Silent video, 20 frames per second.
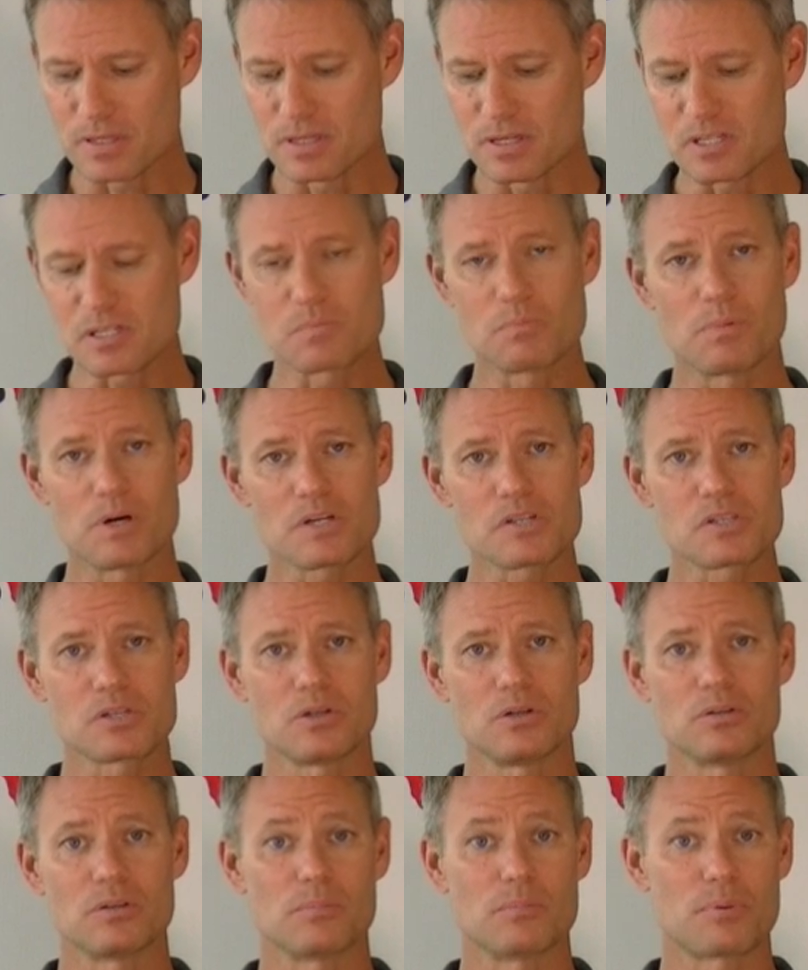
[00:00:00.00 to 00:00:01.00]
this
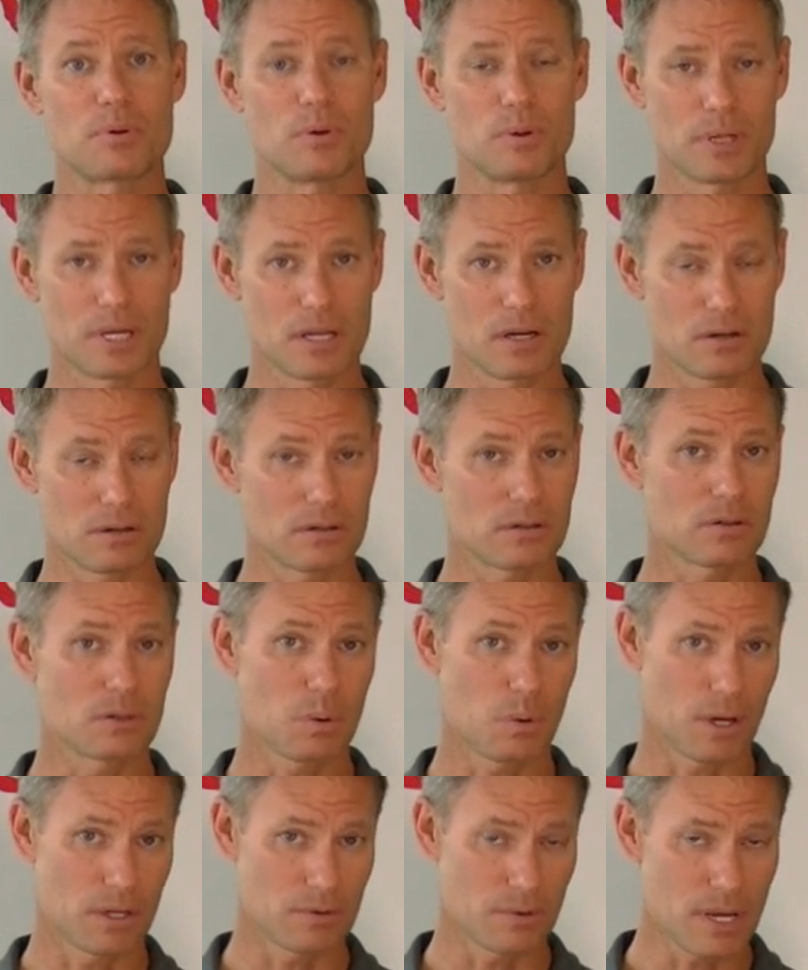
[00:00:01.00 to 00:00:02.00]
muscle, the Pronator
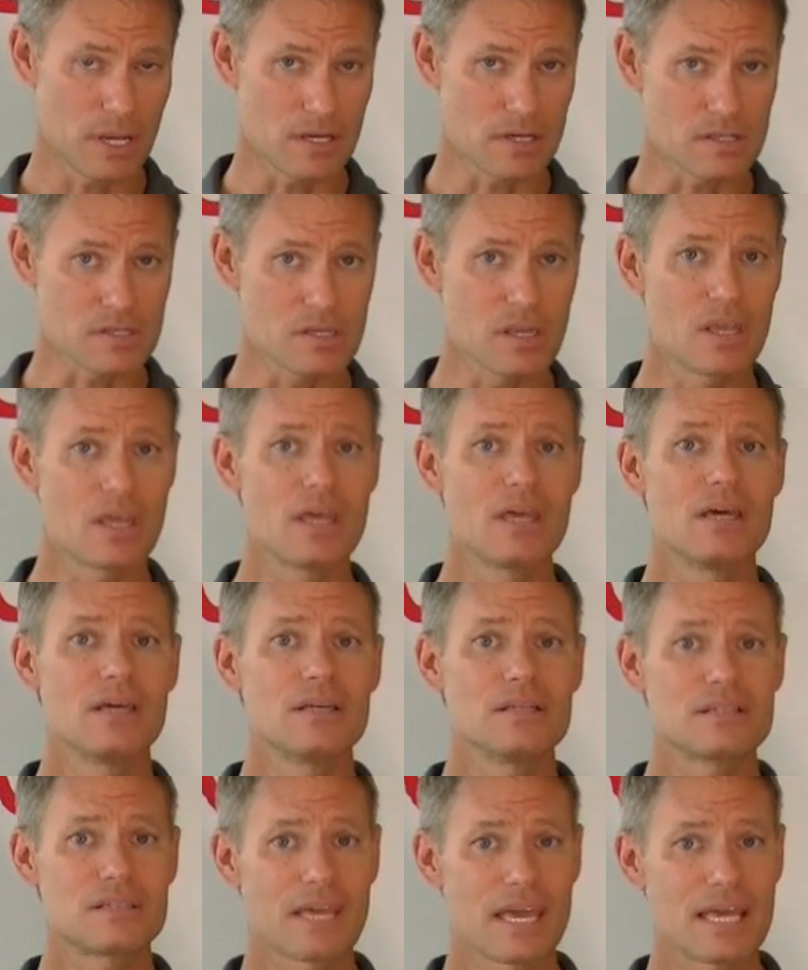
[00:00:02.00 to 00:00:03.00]
Quadratus,
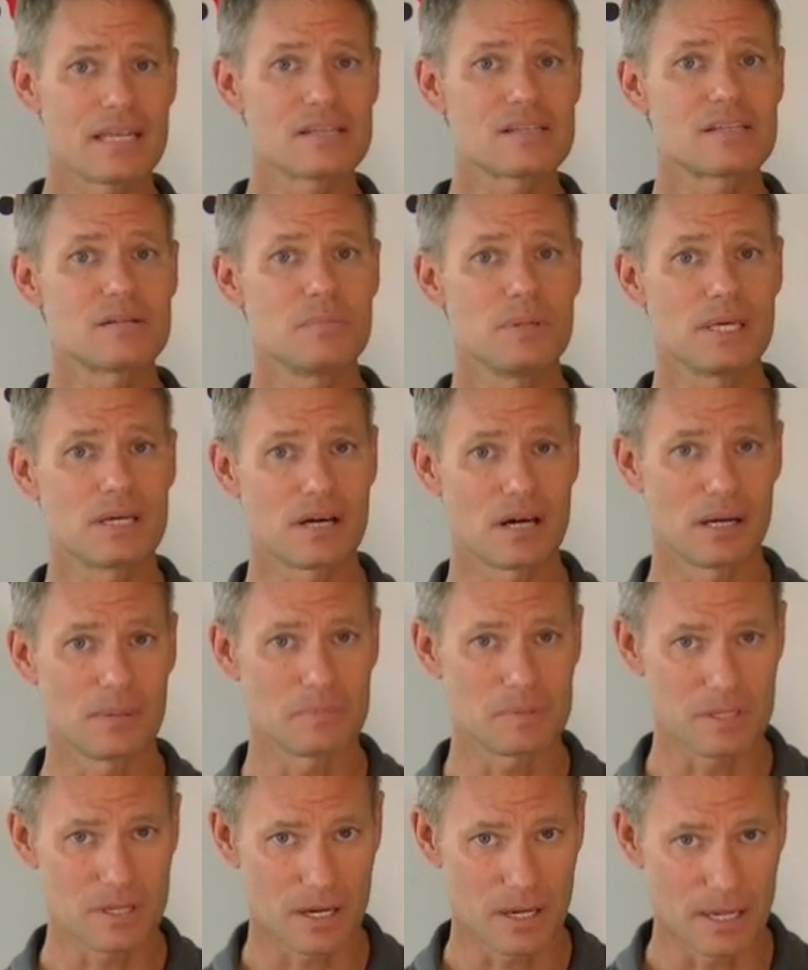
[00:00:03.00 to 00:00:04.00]
tends to
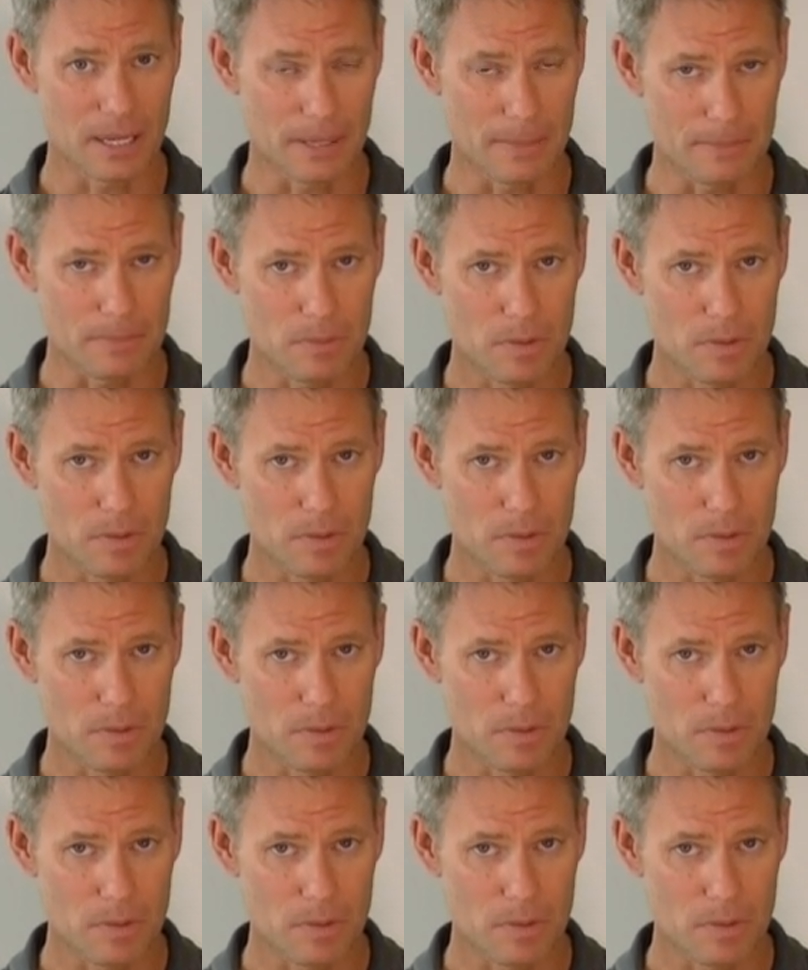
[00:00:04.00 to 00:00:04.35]
become tight.